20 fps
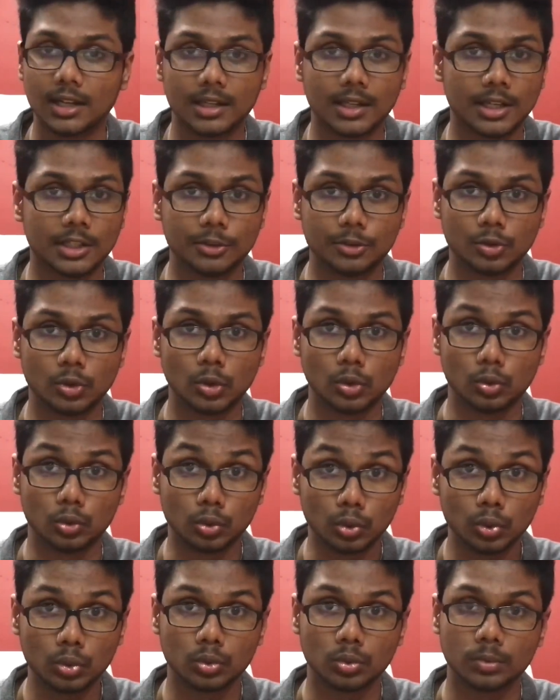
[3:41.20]
control
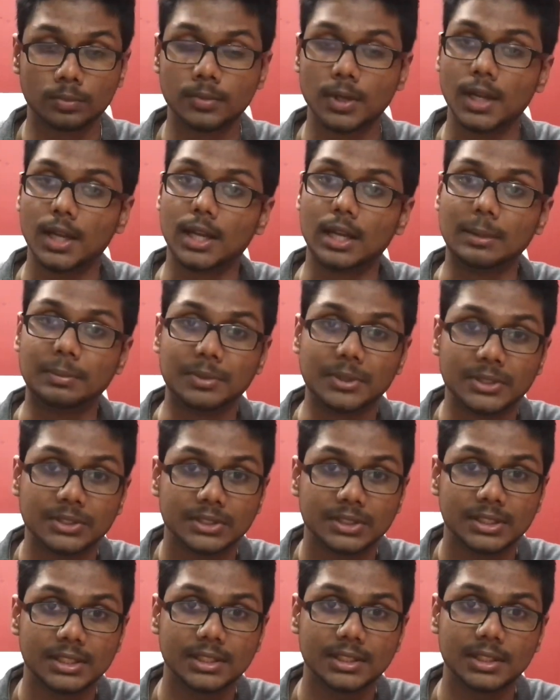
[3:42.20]
room, a
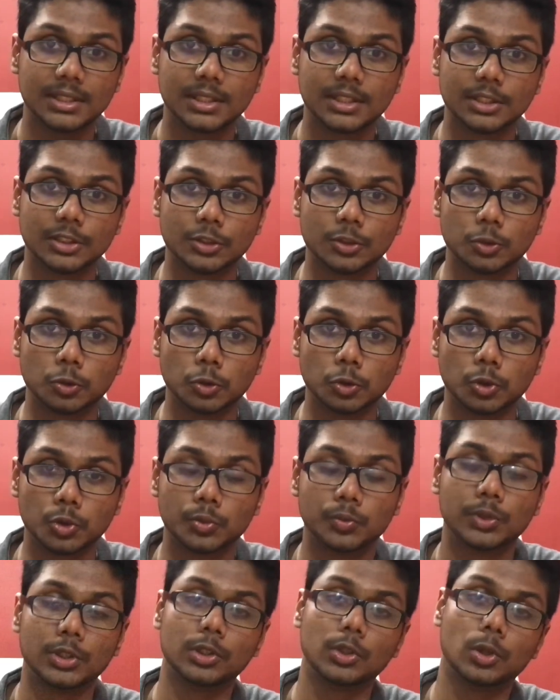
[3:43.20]
person in the control
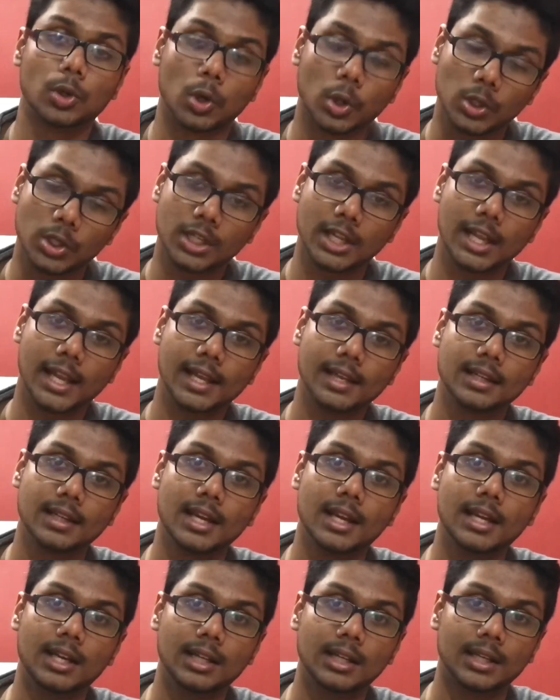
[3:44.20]
room will contact
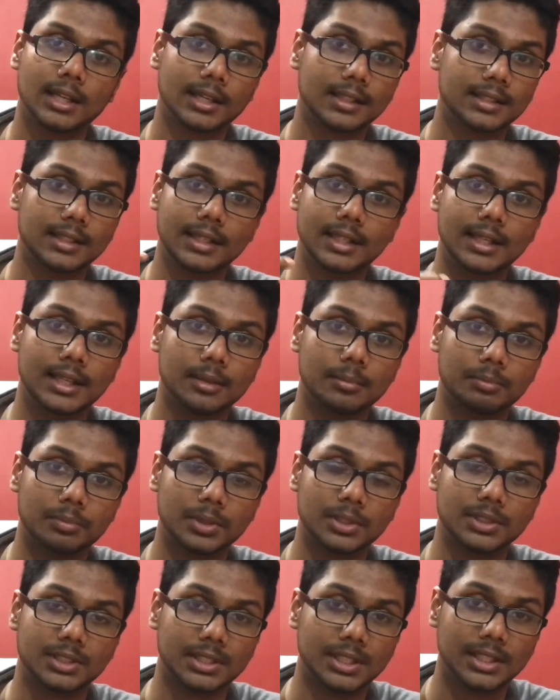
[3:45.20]
the
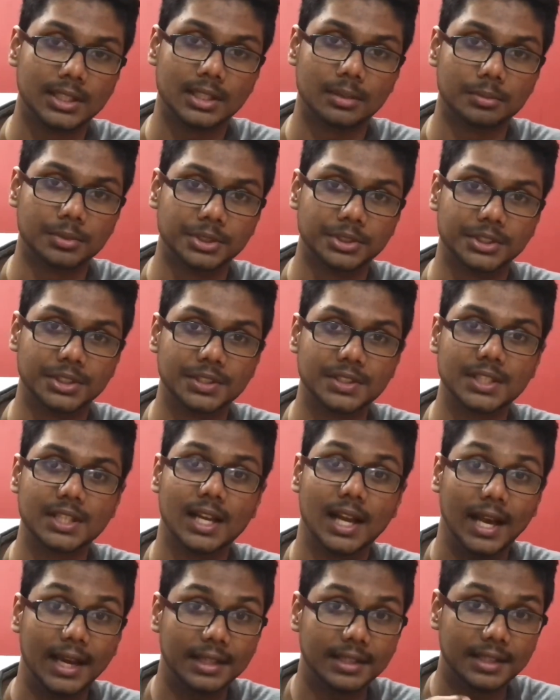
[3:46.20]
person in
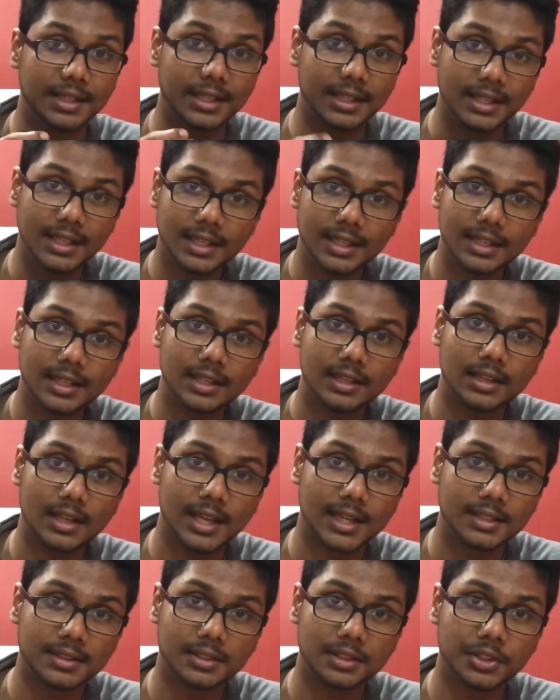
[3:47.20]
emergency. Either he can
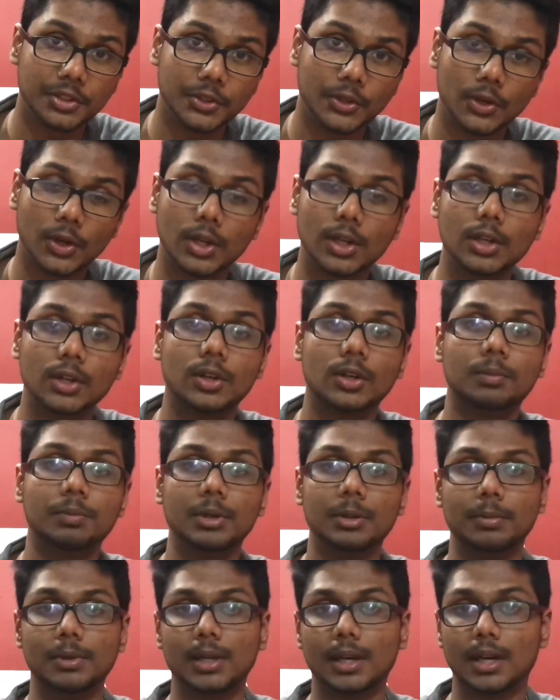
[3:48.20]
answer the call or
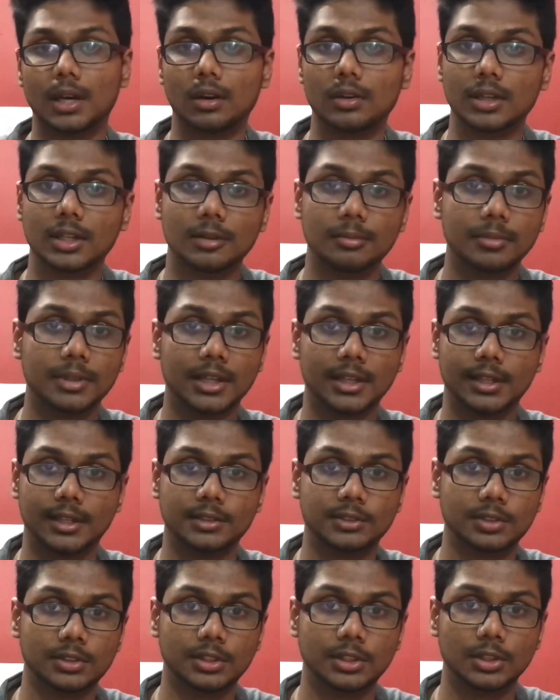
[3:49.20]
people around him can
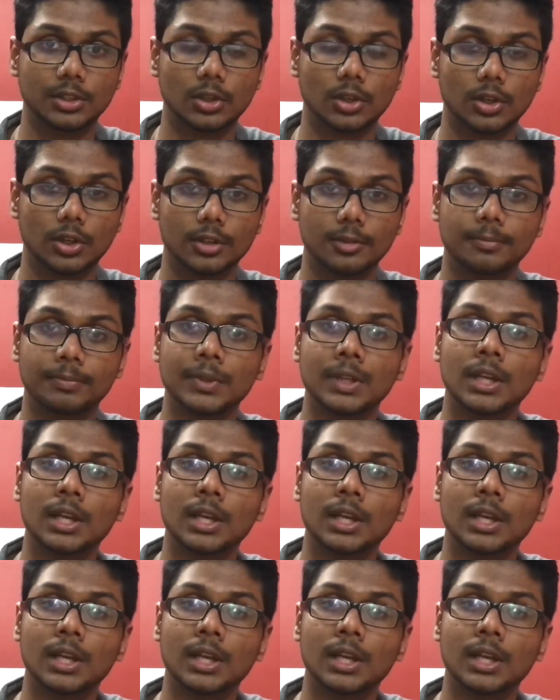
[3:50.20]
answer the call.